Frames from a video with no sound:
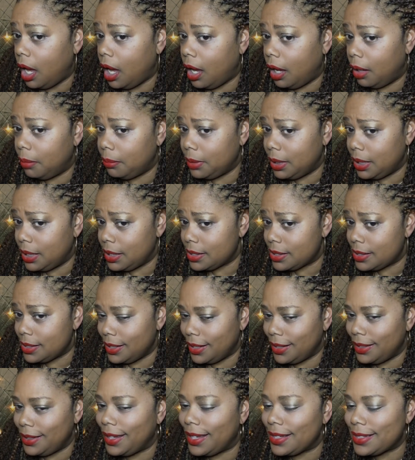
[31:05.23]
I'm
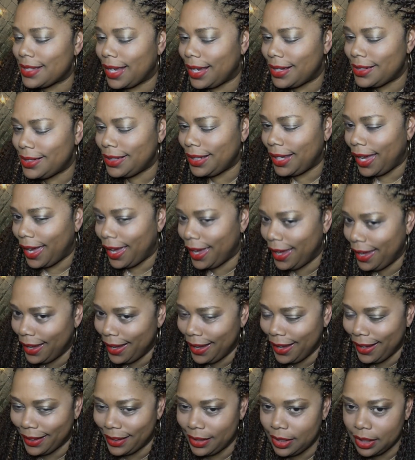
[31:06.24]
listening. That's how she
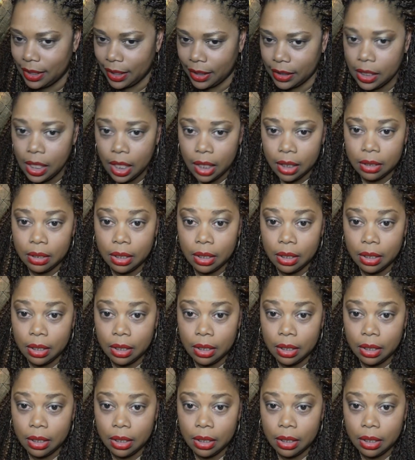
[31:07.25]
acts.